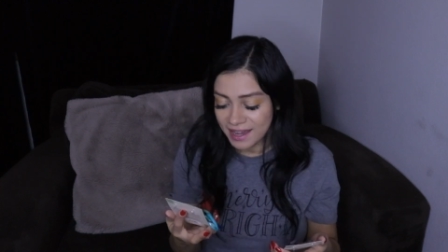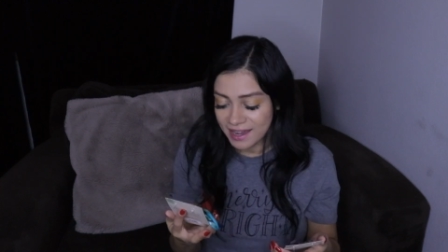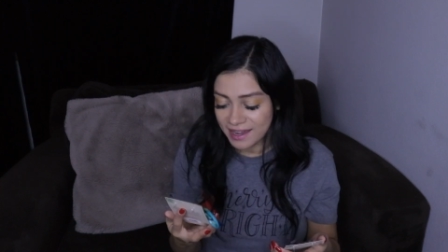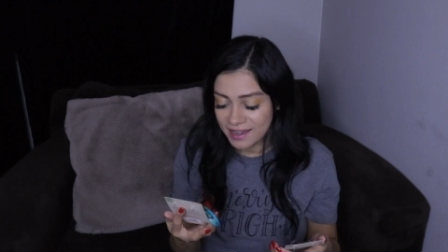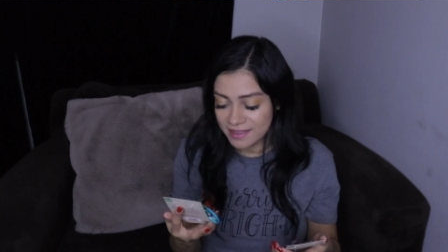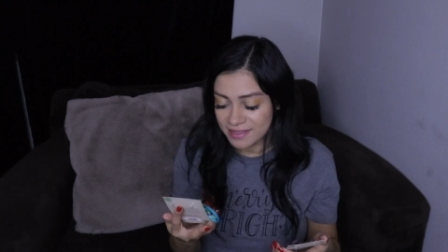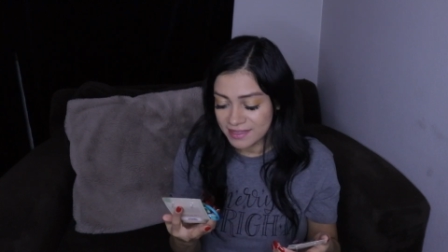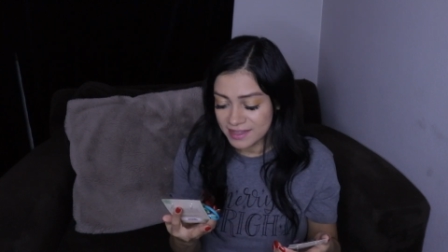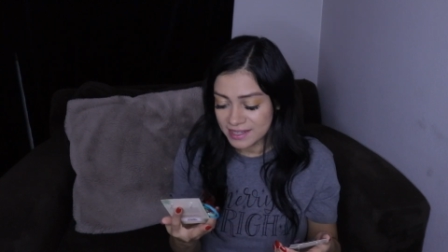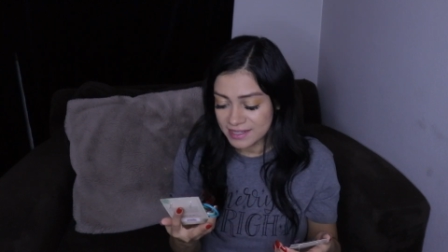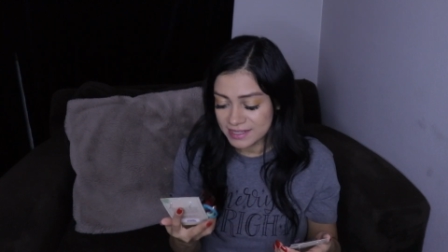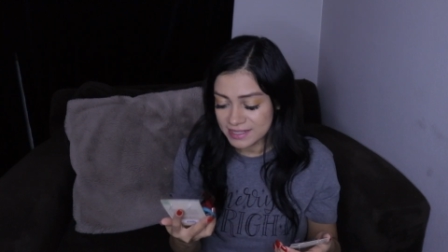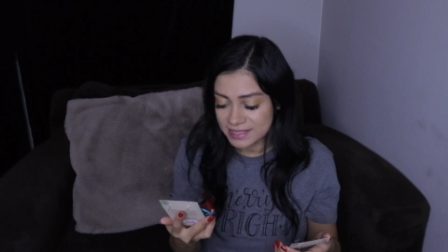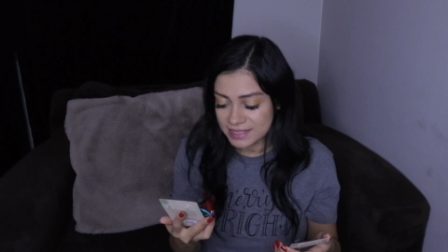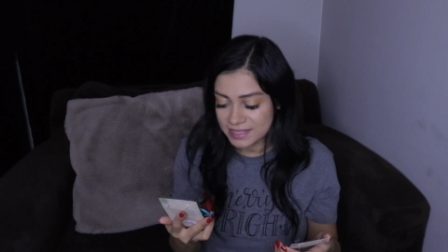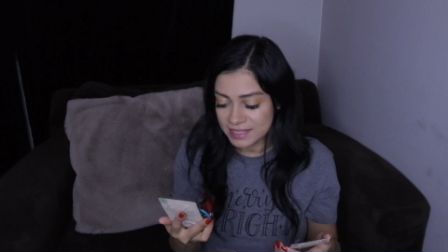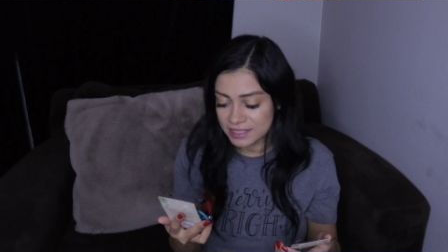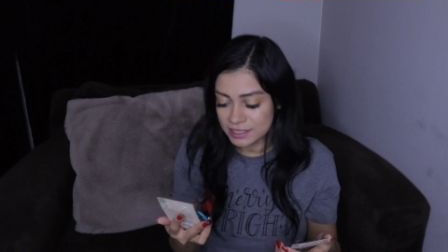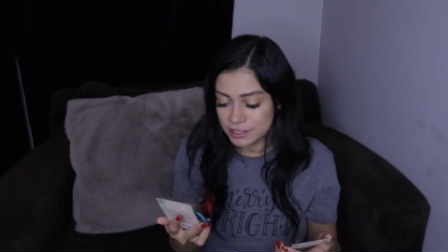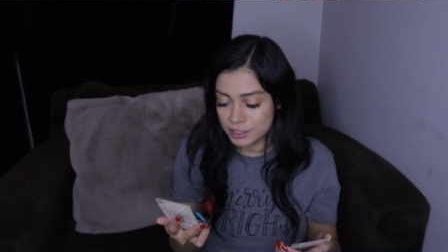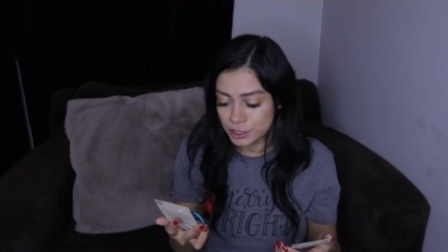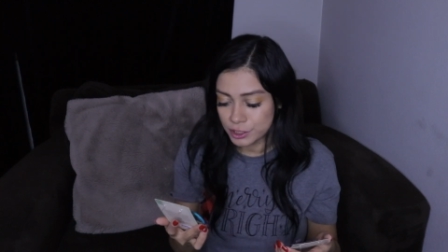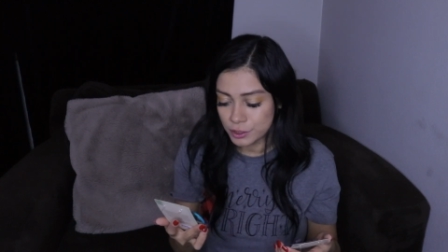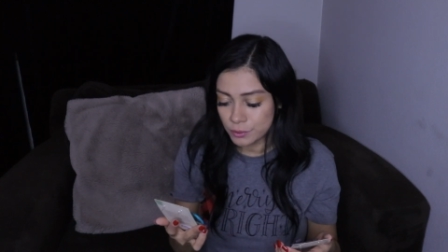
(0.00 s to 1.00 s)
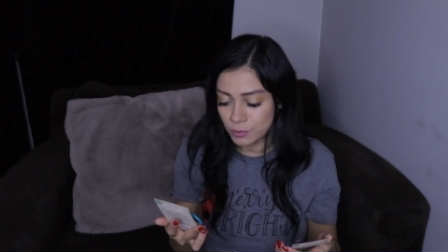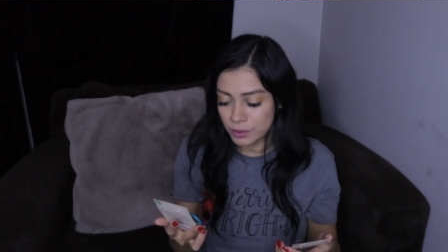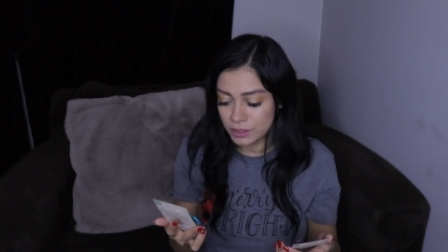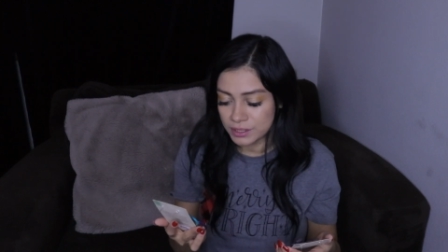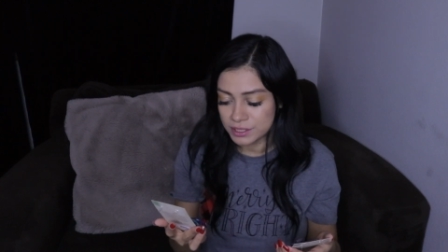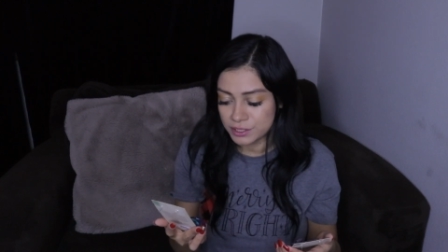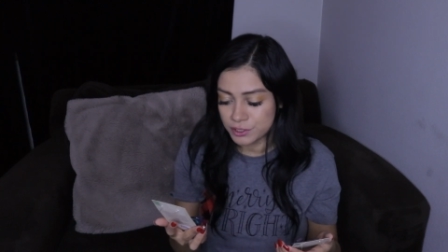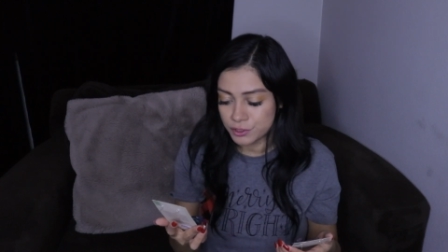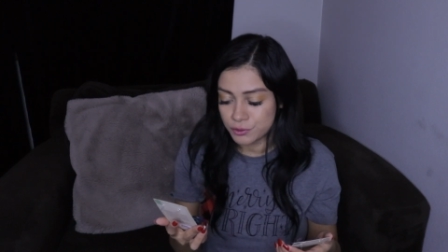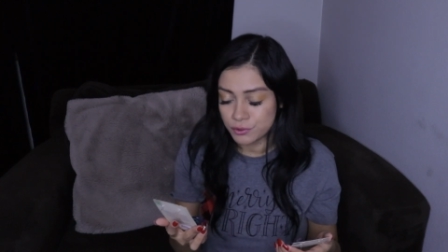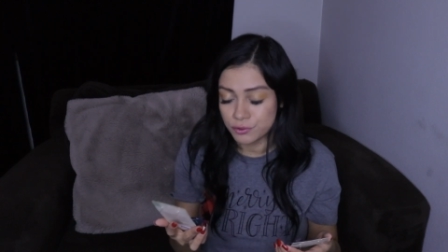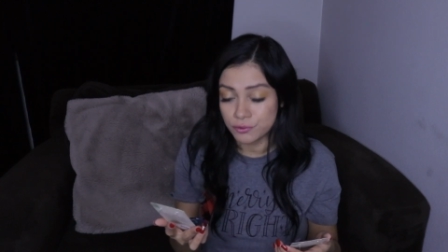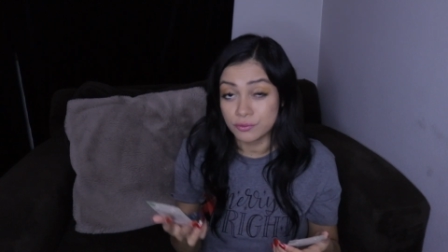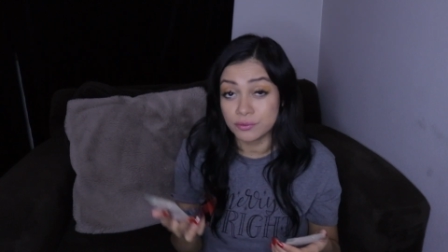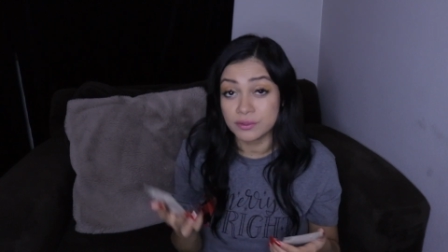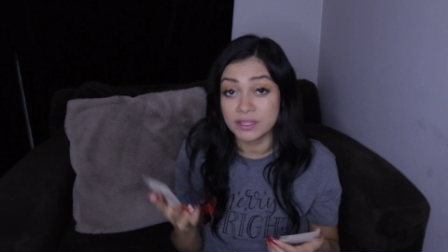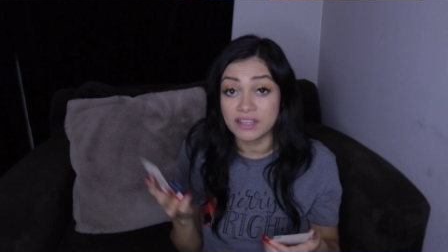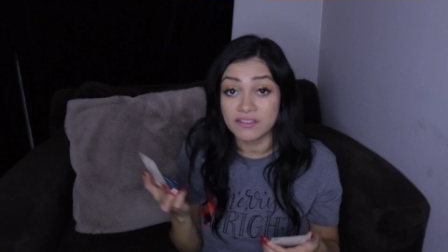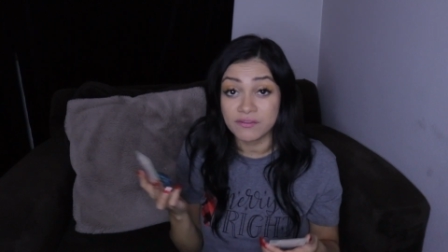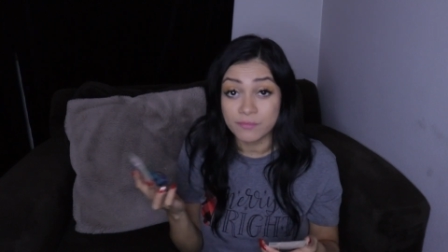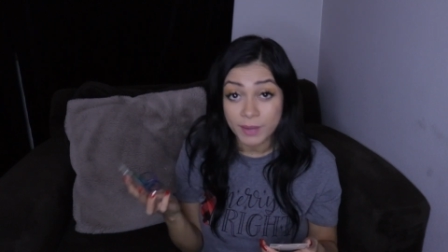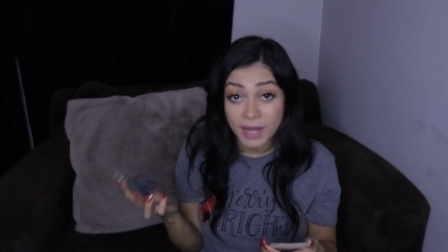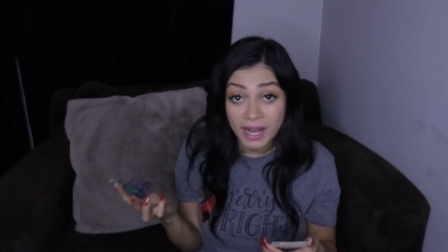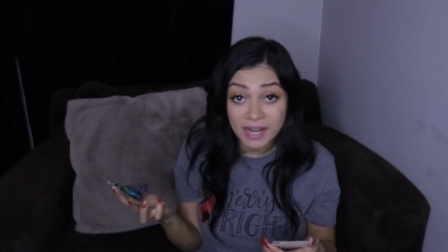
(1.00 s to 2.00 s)
and then decided she wanted to
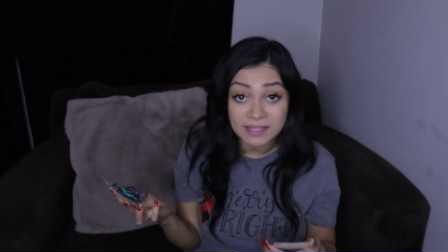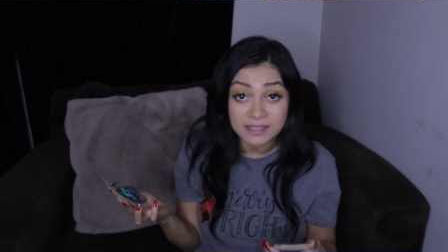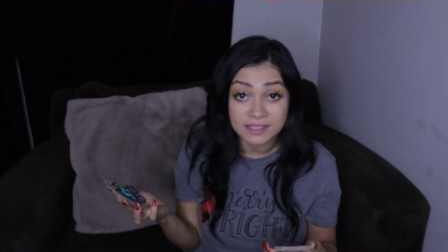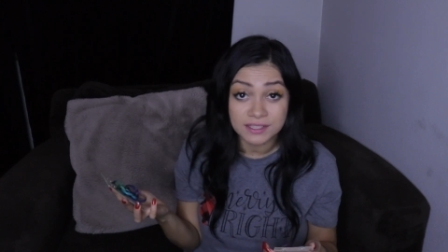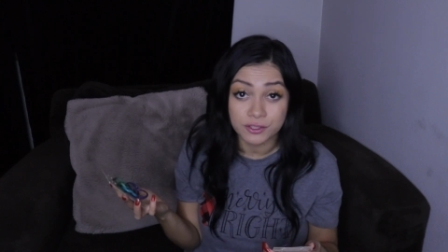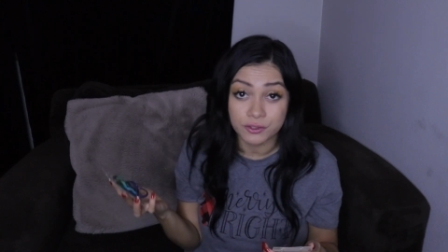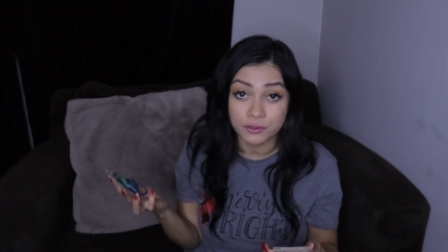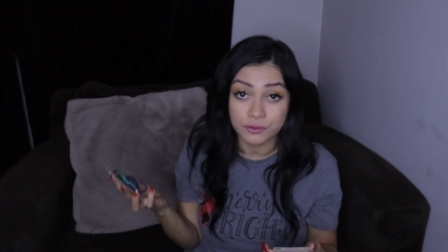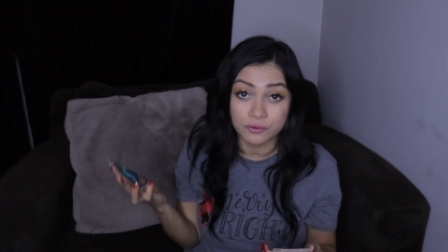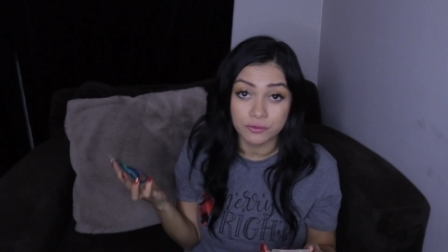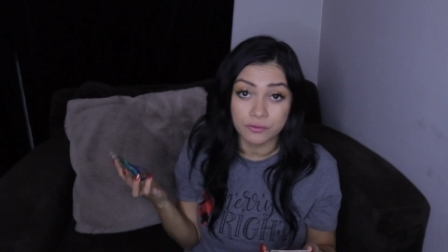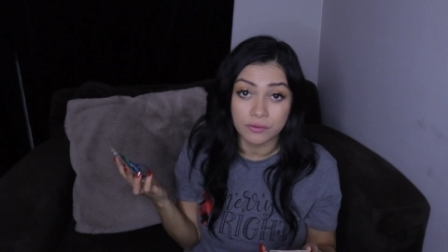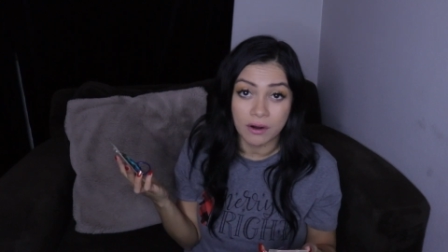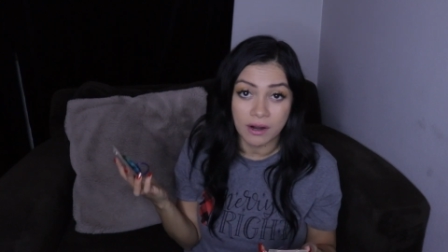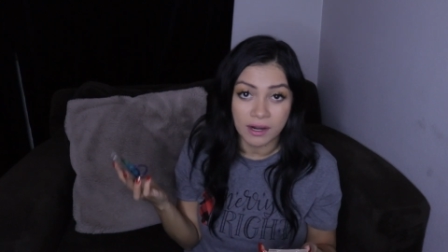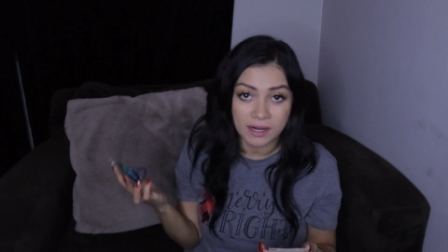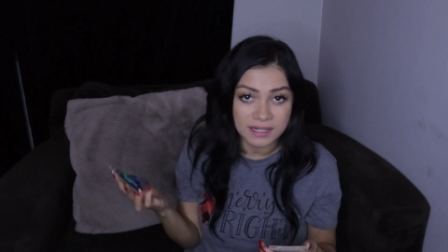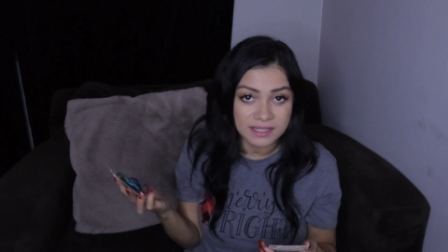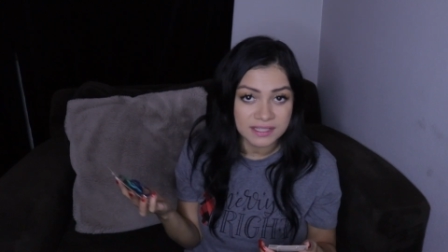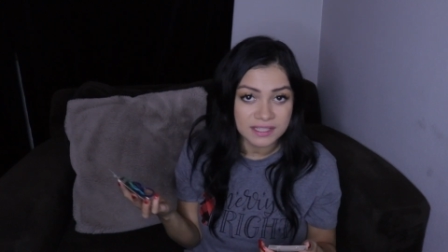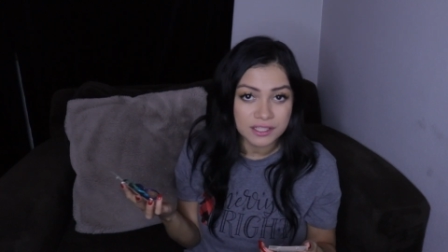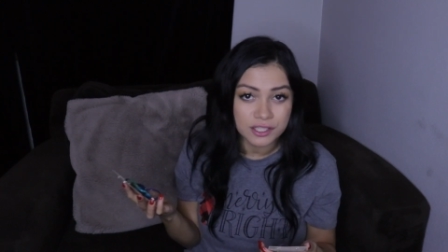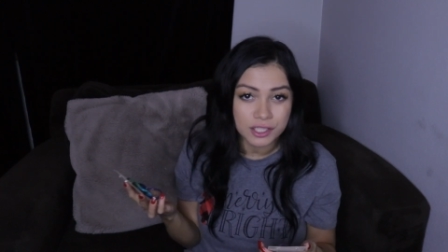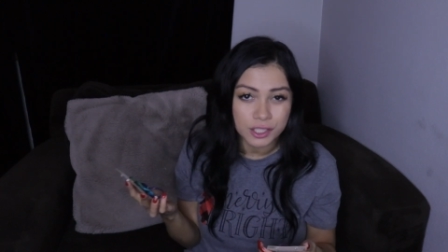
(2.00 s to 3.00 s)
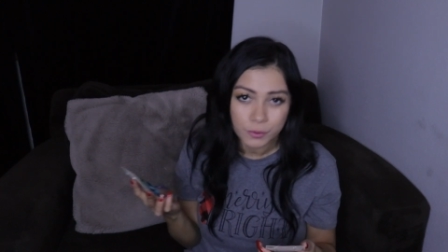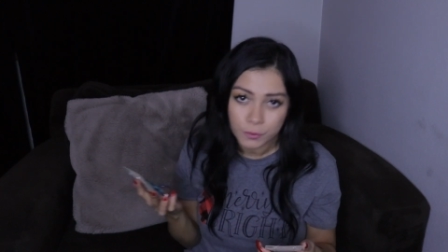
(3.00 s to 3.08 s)
give back to artisans.